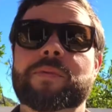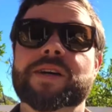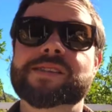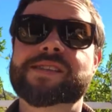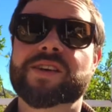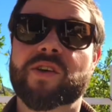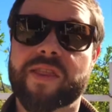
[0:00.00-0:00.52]
But
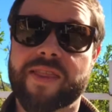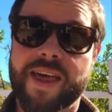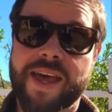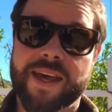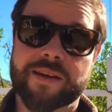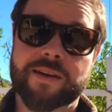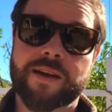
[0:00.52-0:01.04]
until
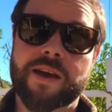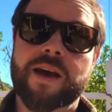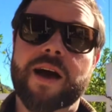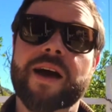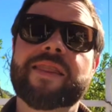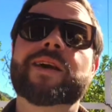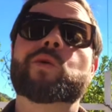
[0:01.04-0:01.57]
then,
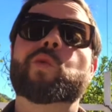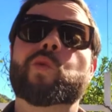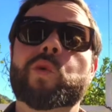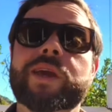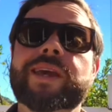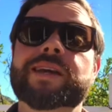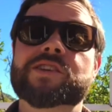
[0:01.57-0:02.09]
I think
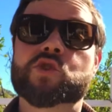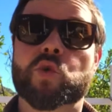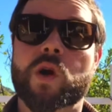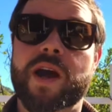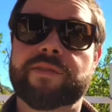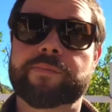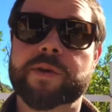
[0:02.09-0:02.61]
we as
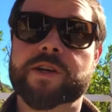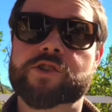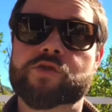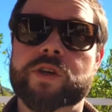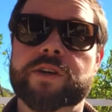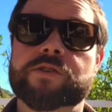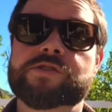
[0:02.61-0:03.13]
craft beer
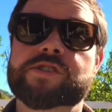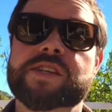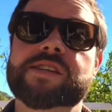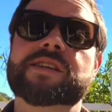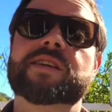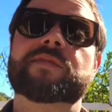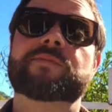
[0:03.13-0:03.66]
drinkers need
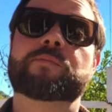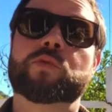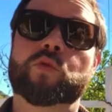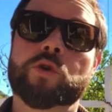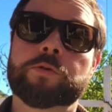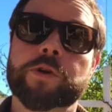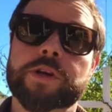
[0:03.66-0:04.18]
to give
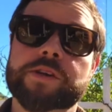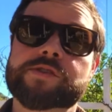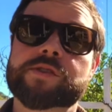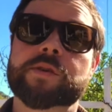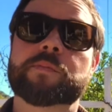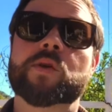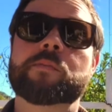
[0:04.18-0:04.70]
breweries
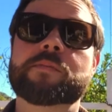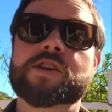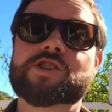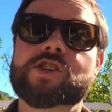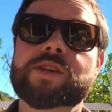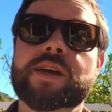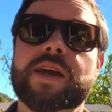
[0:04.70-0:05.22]
the
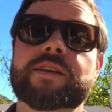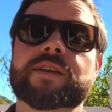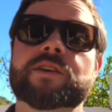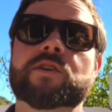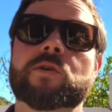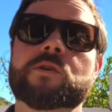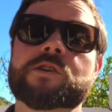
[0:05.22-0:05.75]
permission and
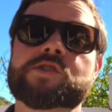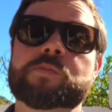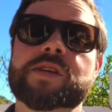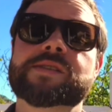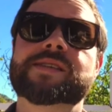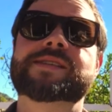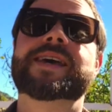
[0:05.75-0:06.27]

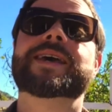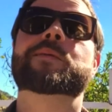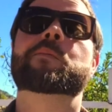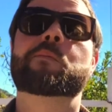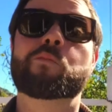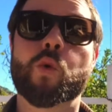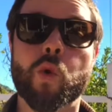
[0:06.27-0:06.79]
encouragement to take
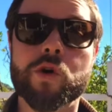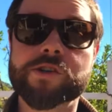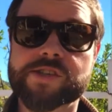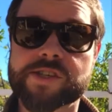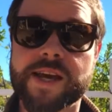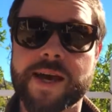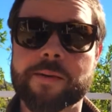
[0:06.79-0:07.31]
more
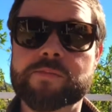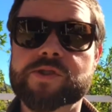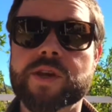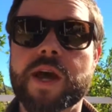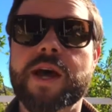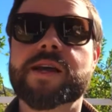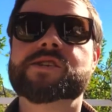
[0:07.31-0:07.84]
steps
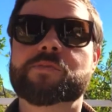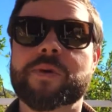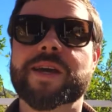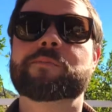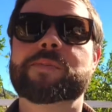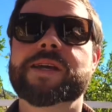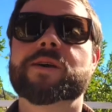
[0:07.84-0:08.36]
to
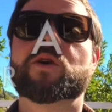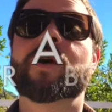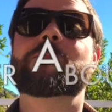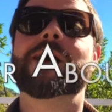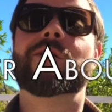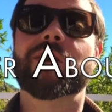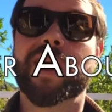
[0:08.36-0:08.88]
make beer
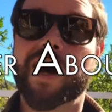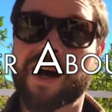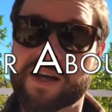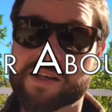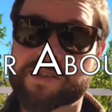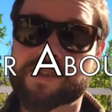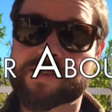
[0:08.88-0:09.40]
about
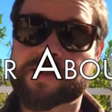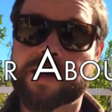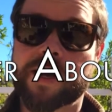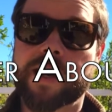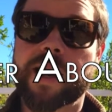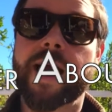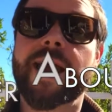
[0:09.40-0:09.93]
us
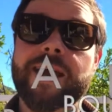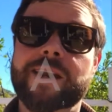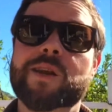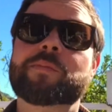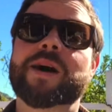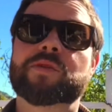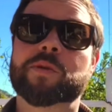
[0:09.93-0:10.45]
and
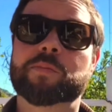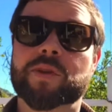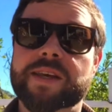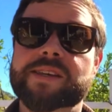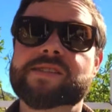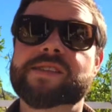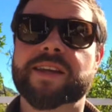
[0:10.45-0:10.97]
about the
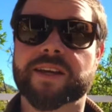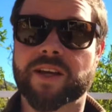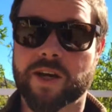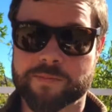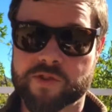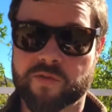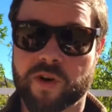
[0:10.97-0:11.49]
place that it
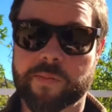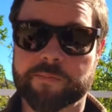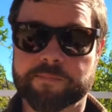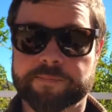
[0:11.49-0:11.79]
comes from.